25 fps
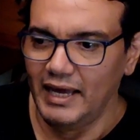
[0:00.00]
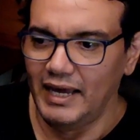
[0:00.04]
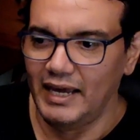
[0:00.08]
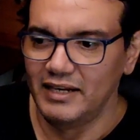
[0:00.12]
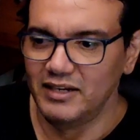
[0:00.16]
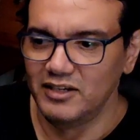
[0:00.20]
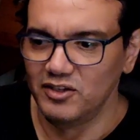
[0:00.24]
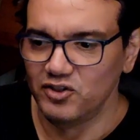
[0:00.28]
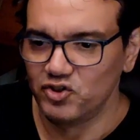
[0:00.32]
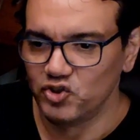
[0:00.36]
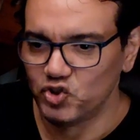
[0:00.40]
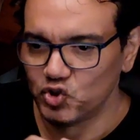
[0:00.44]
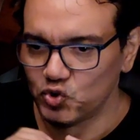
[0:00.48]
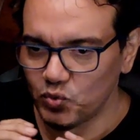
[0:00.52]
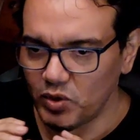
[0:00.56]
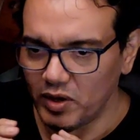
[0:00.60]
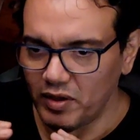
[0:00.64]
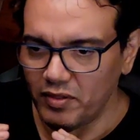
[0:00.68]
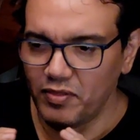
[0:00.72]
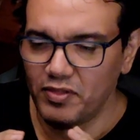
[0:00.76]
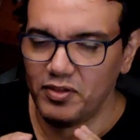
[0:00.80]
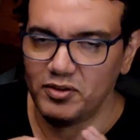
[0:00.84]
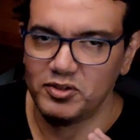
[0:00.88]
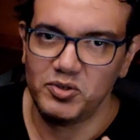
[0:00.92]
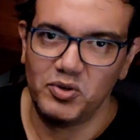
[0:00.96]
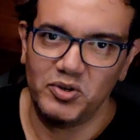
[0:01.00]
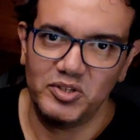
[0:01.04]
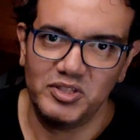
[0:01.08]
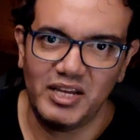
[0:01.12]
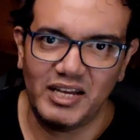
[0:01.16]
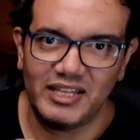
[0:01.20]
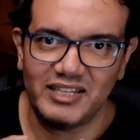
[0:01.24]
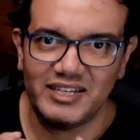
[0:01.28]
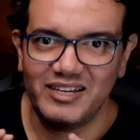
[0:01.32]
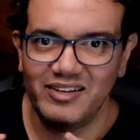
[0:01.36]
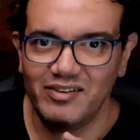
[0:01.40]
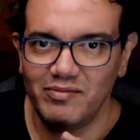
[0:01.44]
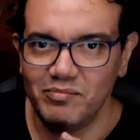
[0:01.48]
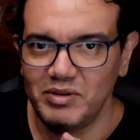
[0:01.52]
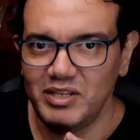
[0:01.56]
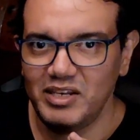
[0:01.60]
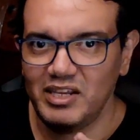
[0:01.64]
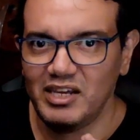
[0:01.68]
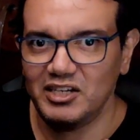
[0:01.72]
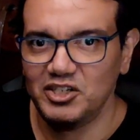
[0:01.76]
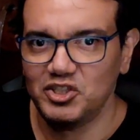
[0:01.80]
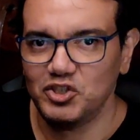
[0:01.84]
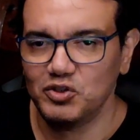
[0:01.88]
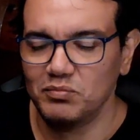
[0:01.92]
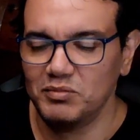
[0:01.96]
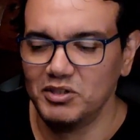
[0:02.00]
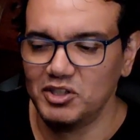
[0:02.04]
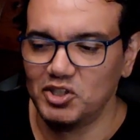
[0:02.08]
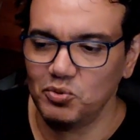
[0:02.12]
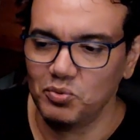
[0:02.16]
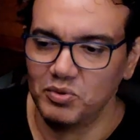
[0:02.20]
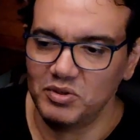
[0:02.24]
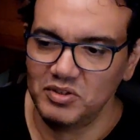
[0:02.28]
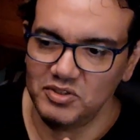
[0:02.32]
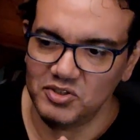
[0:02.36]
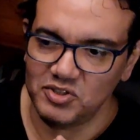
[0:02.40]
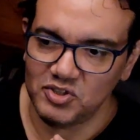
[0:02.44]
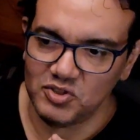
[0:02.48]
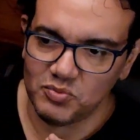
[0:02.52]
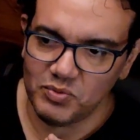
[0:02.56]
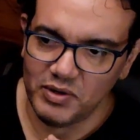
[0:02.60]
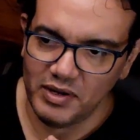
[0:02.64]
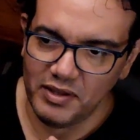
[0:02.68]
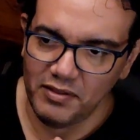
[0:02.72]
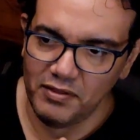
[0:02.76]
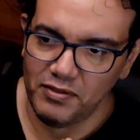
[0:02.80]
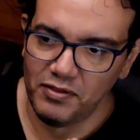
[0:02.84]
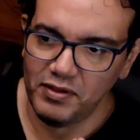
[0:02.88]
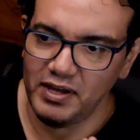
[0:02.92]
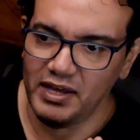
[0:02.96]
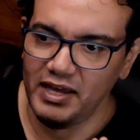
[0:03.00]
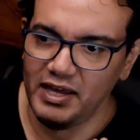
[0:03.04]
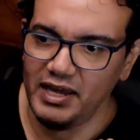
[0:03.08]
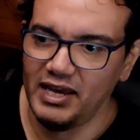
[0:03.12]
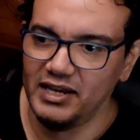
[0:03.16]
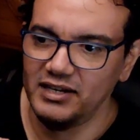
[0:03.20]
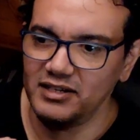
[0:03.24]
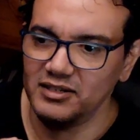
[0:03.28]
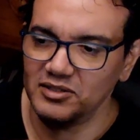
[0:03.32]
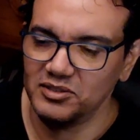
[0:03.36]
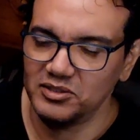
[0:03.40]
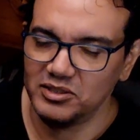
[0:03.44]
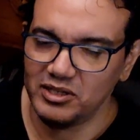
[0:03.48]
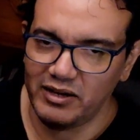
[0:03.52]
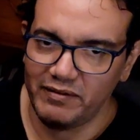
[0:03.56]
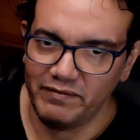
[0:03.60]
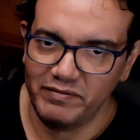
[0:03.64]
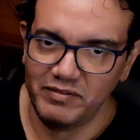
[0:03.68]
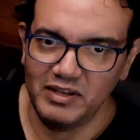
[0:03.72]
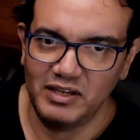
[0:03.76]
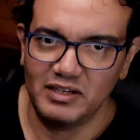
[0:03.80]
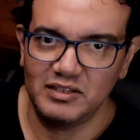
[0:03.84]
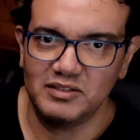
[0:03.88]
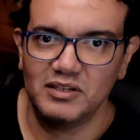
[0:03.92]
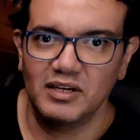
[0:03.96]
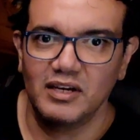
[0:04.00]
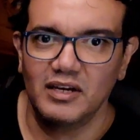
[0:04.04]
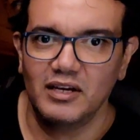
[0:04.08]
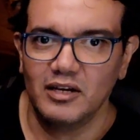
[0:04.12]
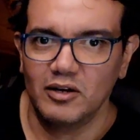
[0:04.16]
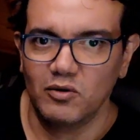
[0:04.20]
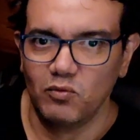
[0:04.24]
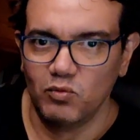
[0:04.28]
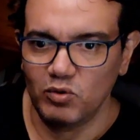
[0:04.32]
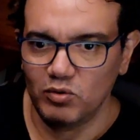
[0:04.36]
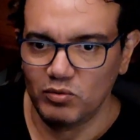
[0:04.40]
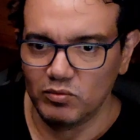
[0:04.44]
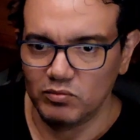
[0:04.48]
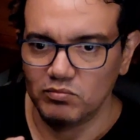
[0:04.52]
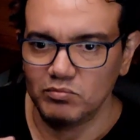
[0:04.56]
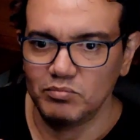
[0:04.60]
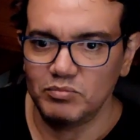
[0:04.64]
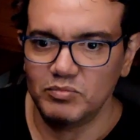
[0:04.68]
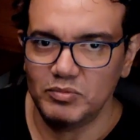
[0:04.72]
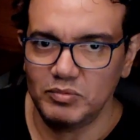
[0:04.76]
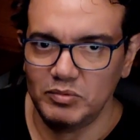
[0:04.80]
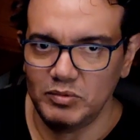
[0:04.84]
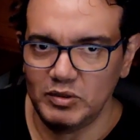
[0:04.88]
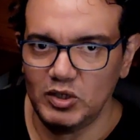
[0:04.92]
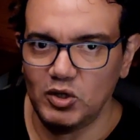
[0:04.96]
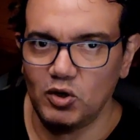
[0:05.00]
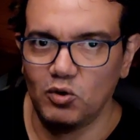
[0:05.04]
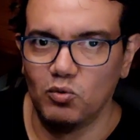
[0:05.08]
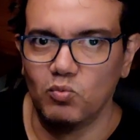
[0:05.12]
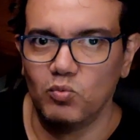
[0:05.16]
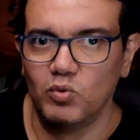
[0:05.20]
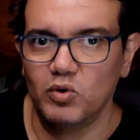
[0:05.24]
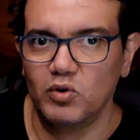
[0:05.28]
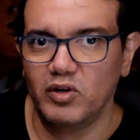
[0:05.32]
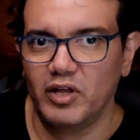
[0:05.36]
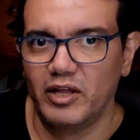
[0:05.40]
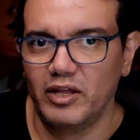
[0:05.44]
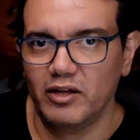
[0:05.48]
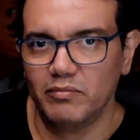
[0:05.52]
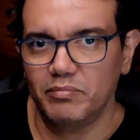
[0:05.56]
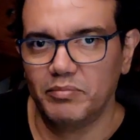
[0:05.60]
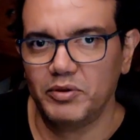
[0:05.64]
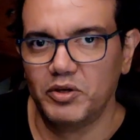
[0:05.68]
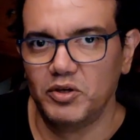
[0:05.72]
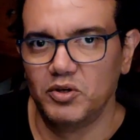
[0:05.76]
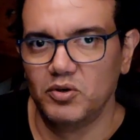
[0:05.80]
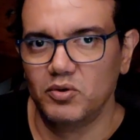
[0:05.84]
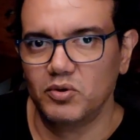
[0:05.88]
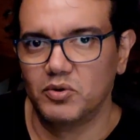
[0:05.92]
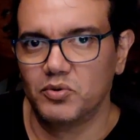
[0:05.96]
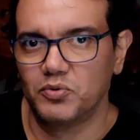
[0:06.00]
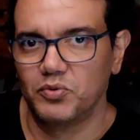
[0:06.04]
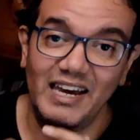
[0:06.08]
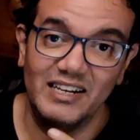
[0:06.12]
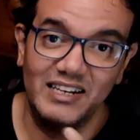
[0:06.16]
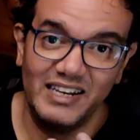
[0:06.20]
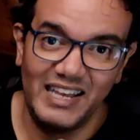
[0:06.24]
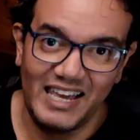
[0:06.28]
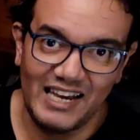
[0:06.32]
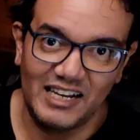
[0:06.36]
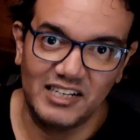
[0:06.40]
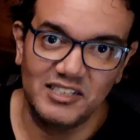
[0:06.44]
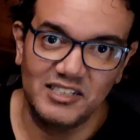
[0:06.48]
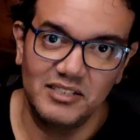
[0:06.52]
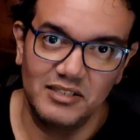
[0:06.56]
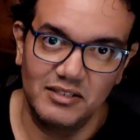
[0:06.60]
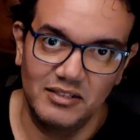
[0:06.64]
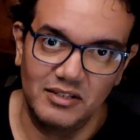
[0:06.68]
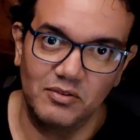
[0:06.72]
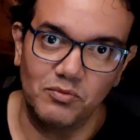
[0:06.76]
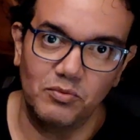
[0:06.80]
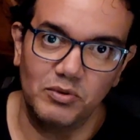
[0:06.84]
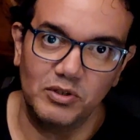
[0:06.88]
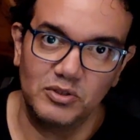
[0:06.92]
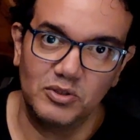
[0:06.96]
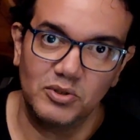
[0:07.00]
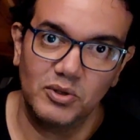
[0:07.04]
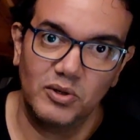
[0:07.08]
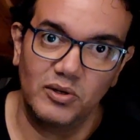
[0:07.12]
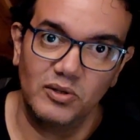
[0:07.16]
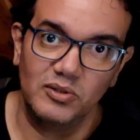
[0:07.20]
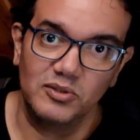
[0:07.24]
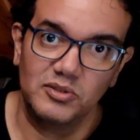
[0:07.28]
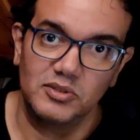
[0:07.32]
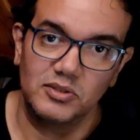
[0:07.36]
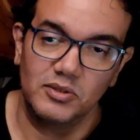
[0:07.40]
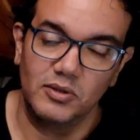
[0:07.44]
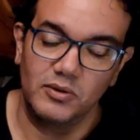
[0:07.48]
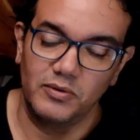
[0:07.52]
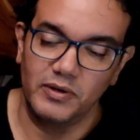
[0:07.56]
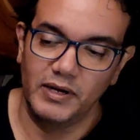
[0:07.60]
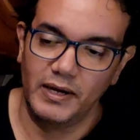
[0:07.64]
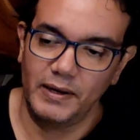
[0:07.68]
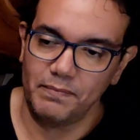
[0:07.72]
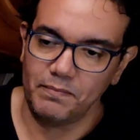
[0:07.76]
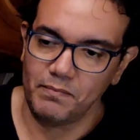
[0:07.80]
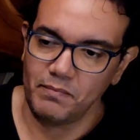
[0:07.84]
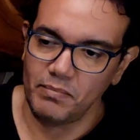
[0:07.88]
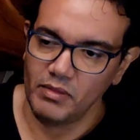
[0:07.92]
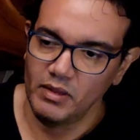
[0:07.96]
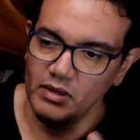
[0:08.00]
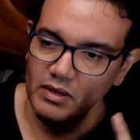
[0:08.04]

And the strength. So that combination between the strength and the softness will, you know, will help you get excellent results, all right?